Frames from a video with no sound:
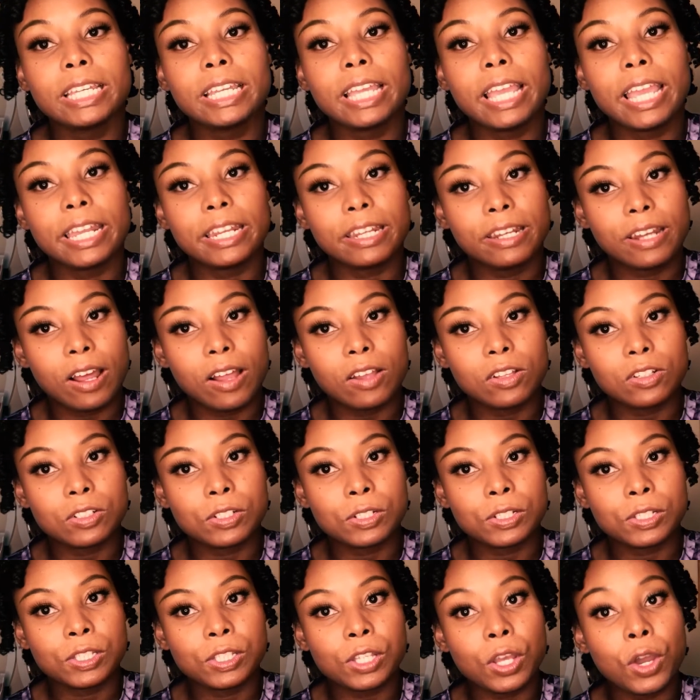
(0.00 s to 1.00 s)
$80.
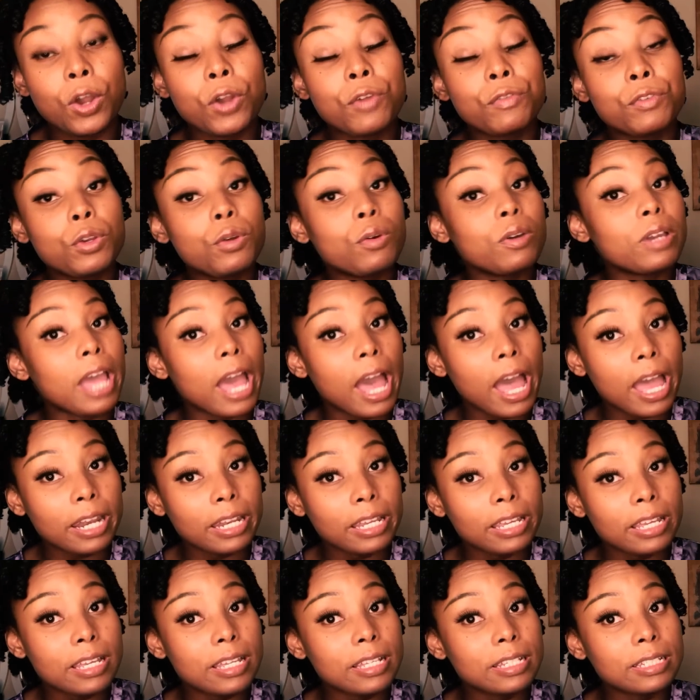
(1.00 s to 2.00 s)
So if you
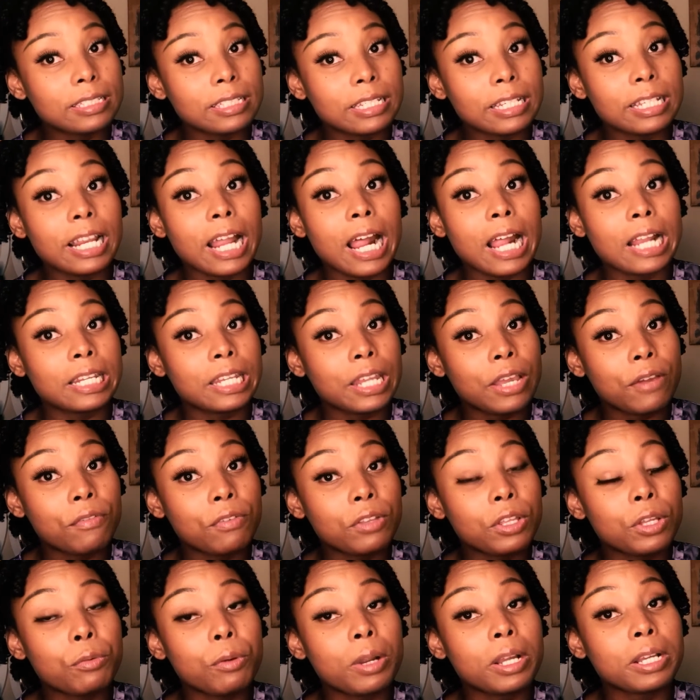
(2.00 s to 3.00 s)
got it, then I
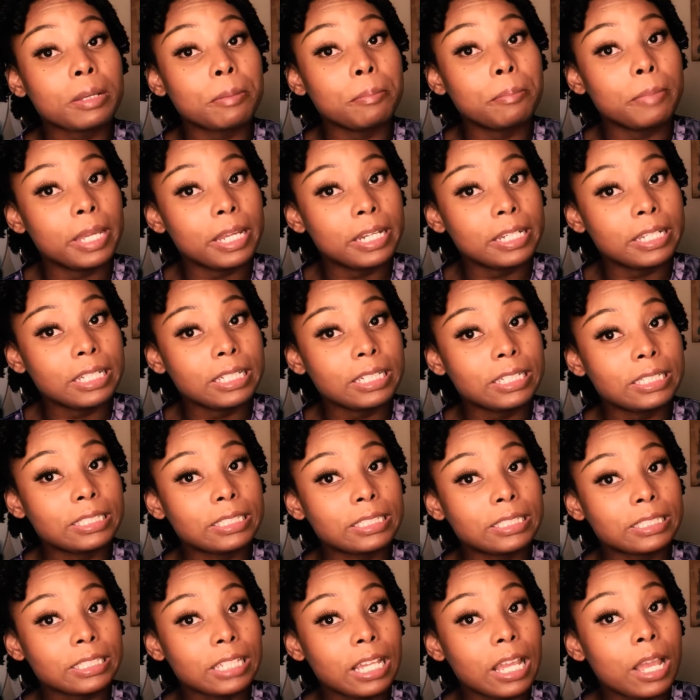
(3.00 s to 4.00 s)
definitely recommend it.
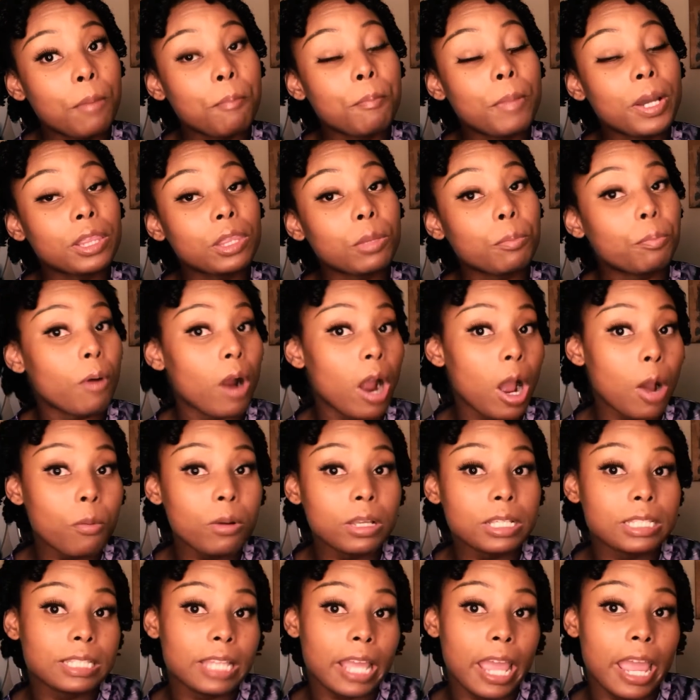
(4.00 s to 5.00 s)
But the pro
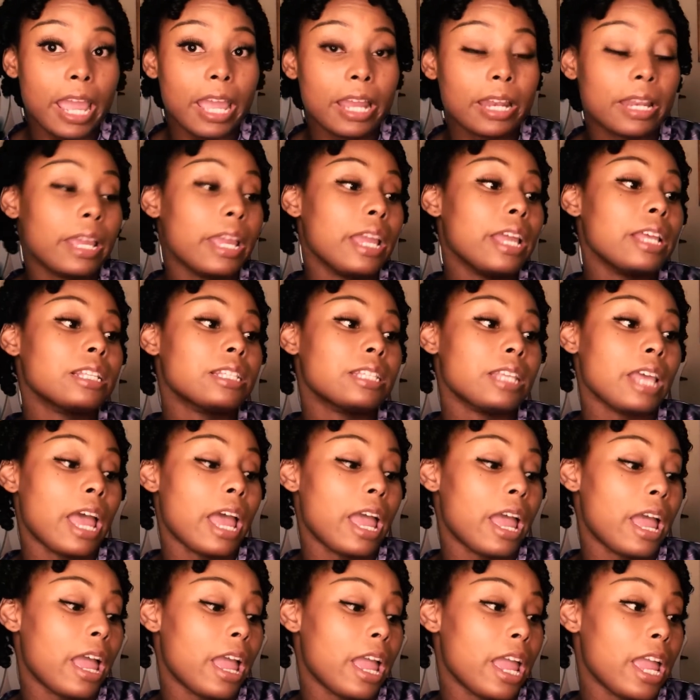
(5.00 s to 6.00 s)
is that
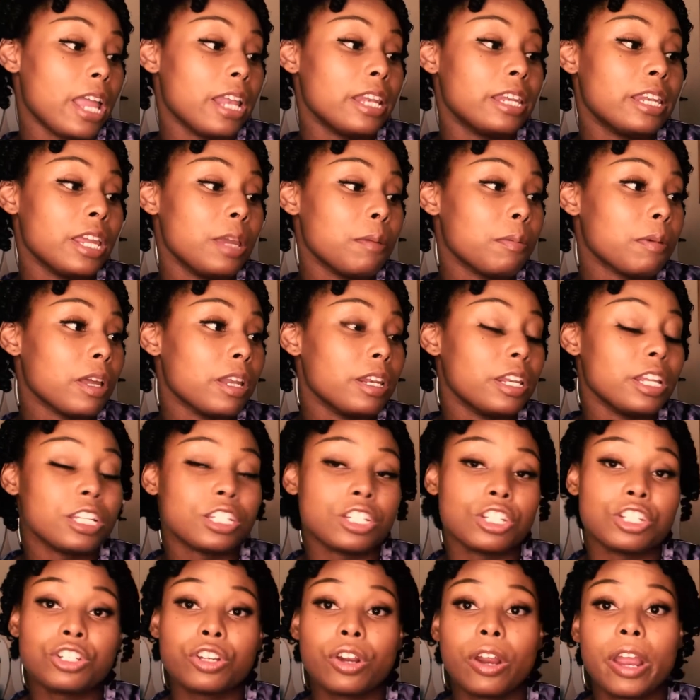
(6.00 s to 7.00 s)
it deep
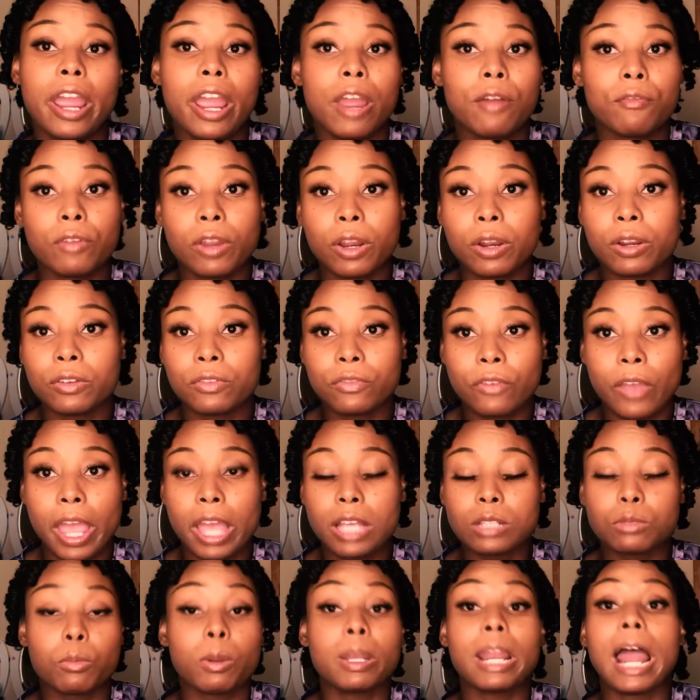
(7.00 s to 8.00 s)
conditions your hair very
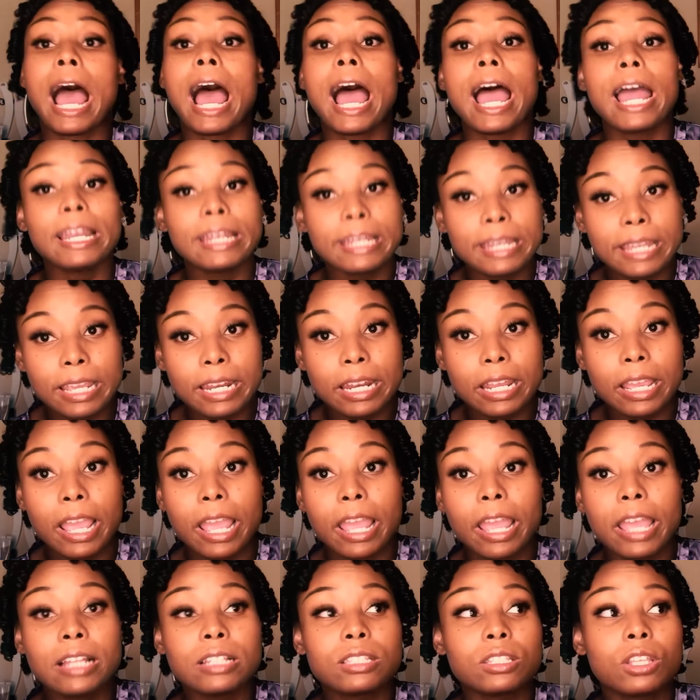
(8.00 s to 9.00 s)
fast. When I did
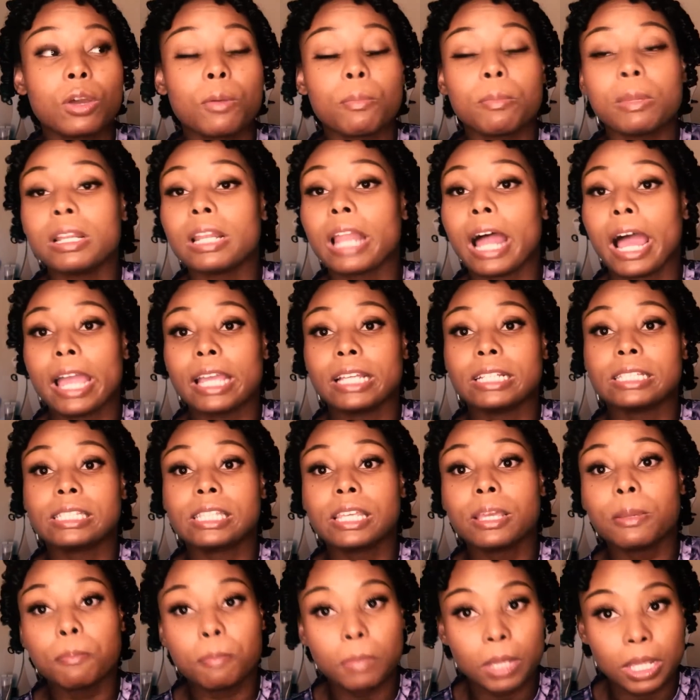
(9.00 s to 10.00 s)
it, it took me like
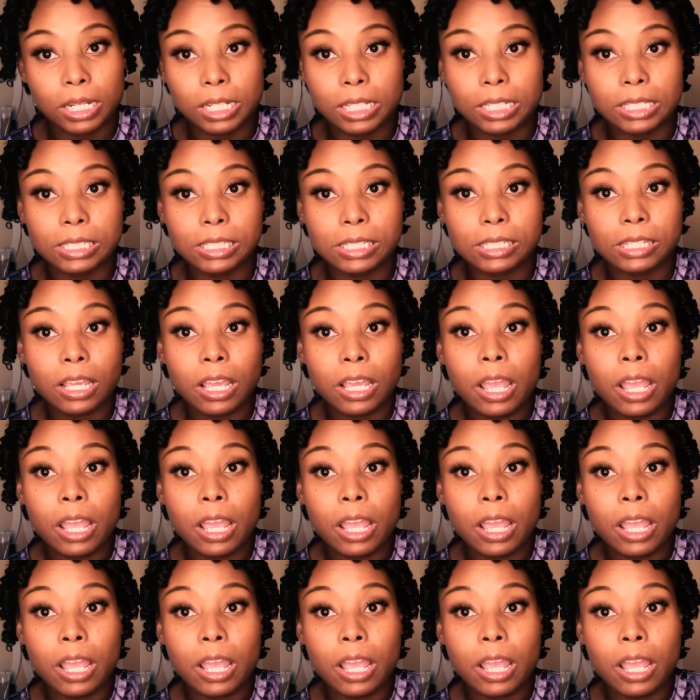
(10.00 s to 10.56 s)
10 minutes.